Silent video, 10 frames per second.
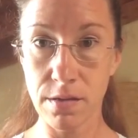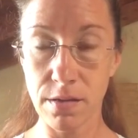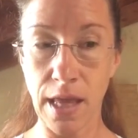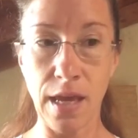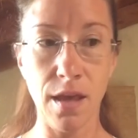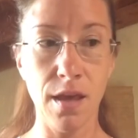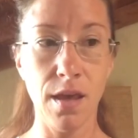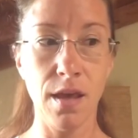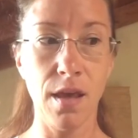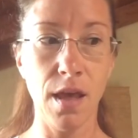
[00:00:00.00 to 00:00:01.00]
Like,
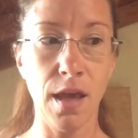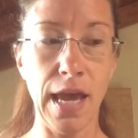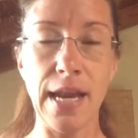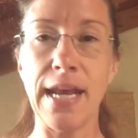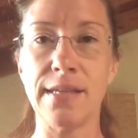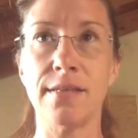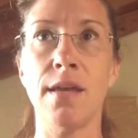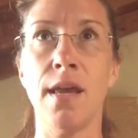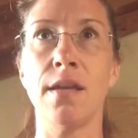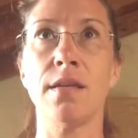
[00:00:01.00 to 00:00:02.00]
can I
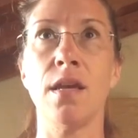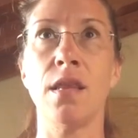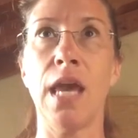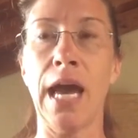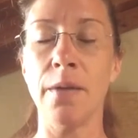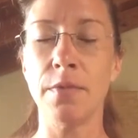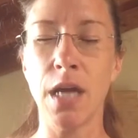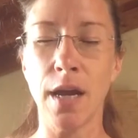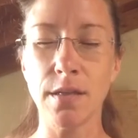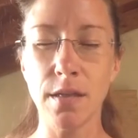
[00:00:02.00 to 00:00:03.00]
sit in the
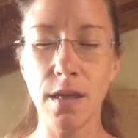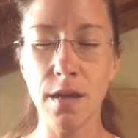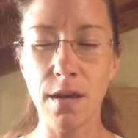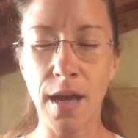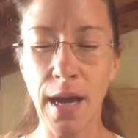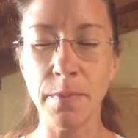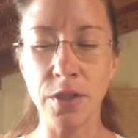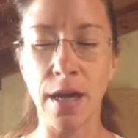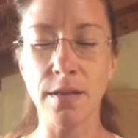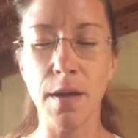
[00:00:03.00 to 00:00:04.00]
abject
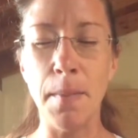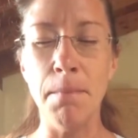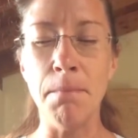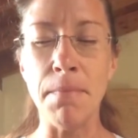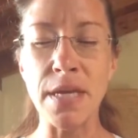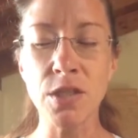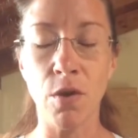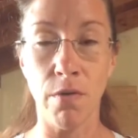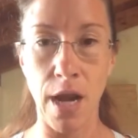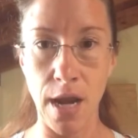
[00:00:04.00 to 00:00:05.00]
abject
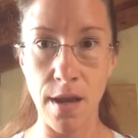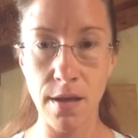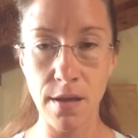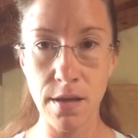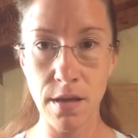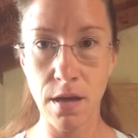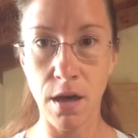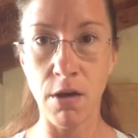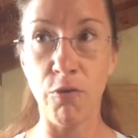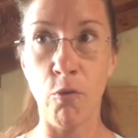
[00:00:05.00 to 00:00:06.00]
misery
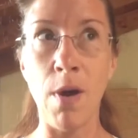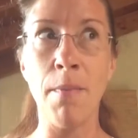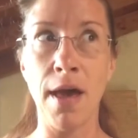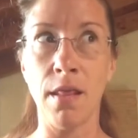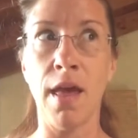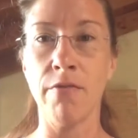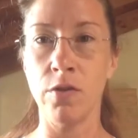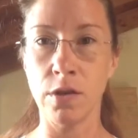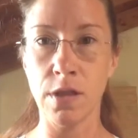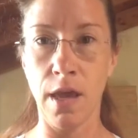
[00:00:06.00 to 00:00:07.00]
of what my life
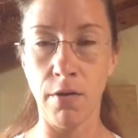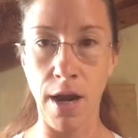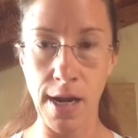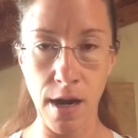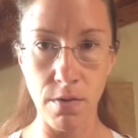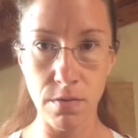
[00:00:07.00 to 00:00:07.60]
looks like right now?